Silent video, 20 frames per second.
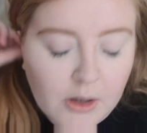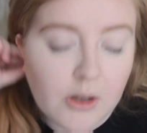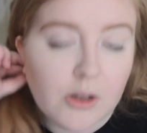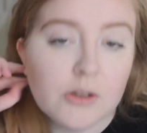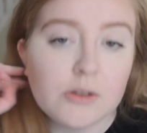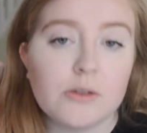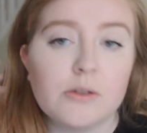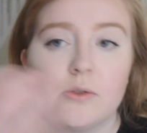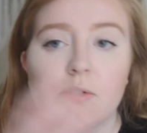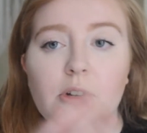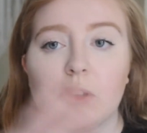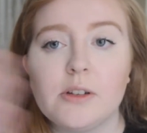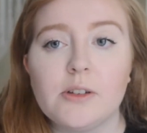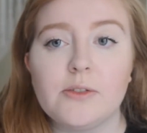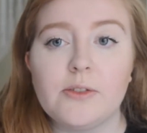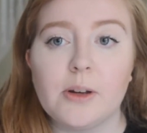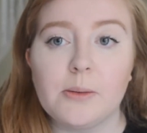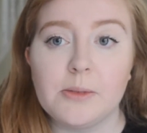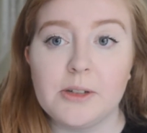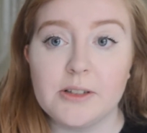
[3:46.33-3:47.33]
So if you're on the
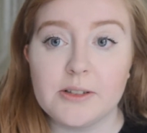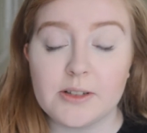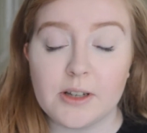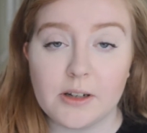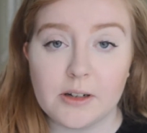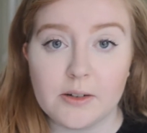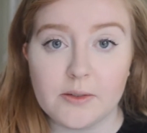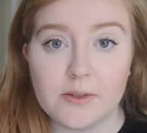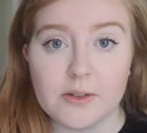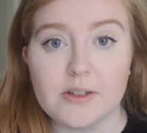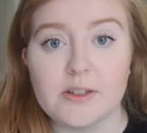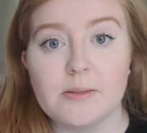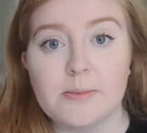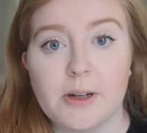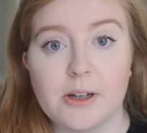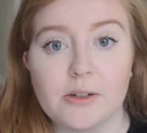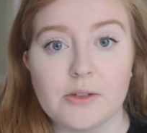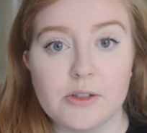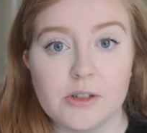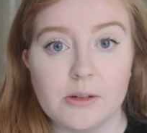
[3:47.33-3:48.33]
feminine side of the
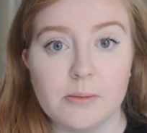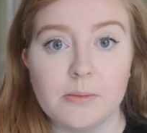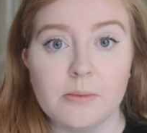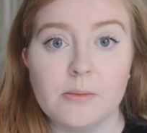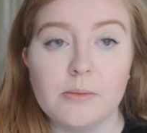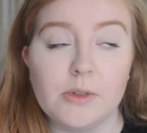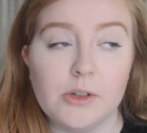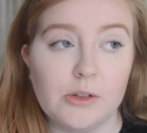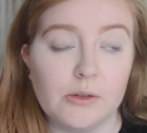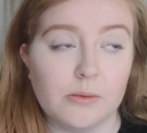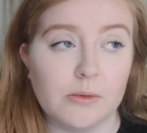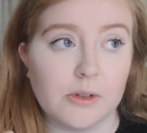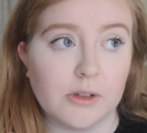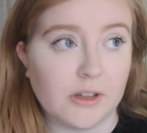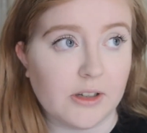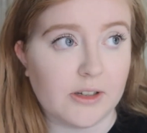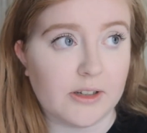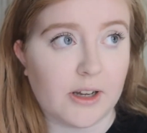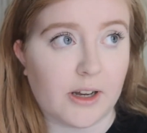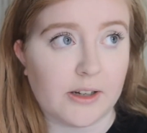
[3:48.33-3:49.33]
spectrum, you
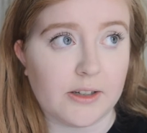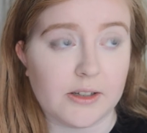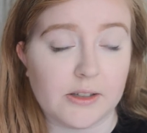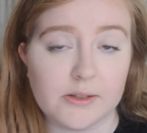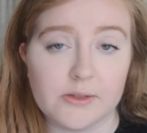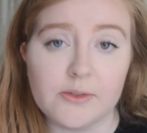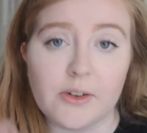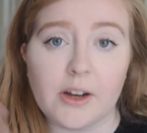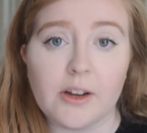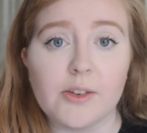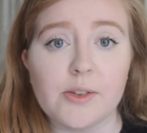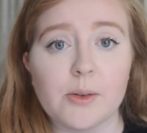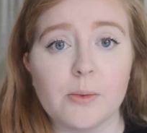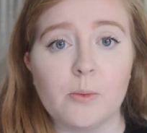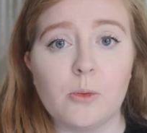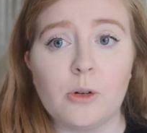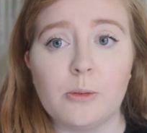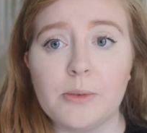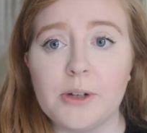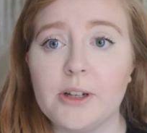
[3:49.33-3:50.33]
would identify as a
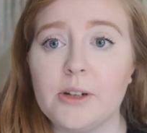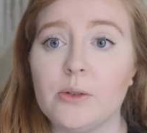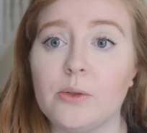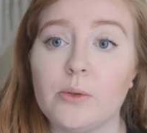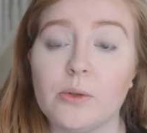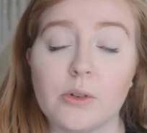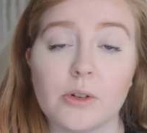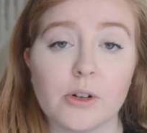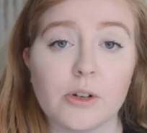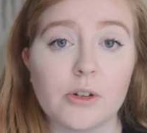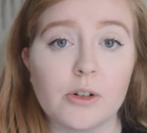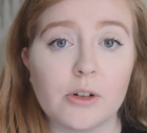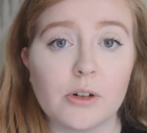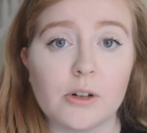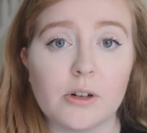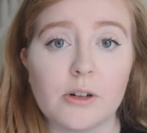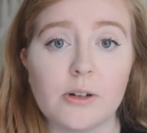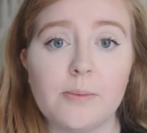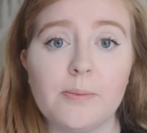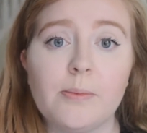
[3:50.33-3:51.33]
woman or a
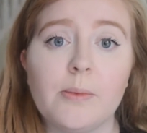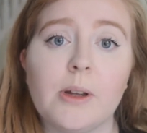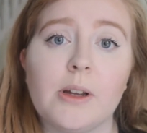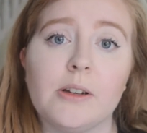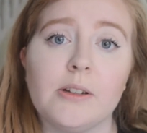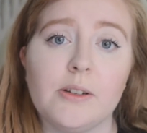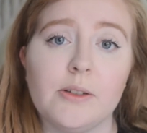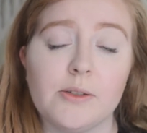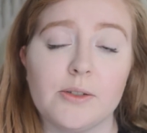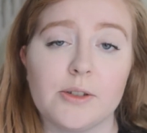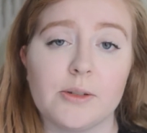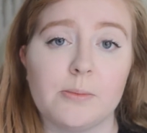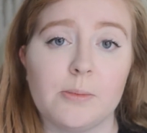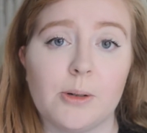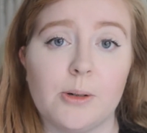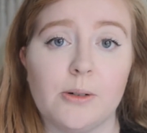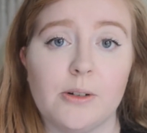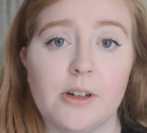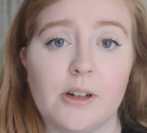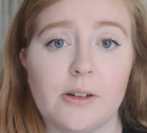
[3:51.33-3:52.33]
girl and use the
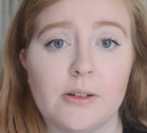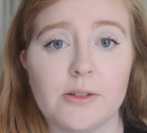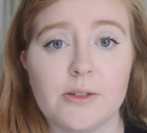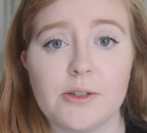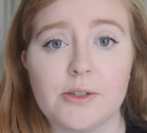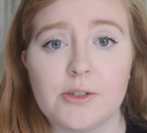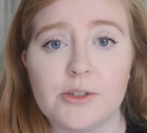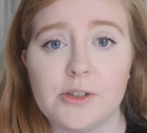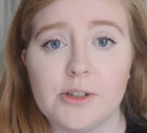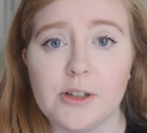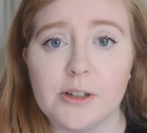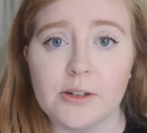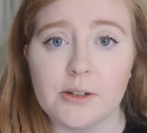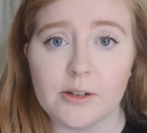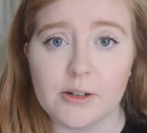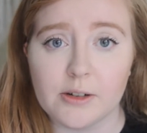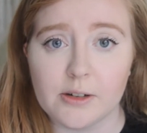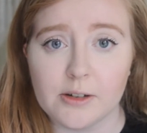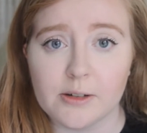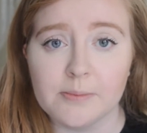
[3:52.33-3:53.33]
pronouns she and
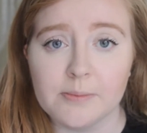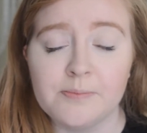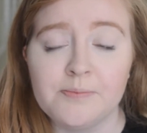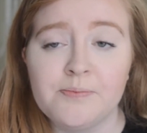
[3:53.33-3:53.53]
her.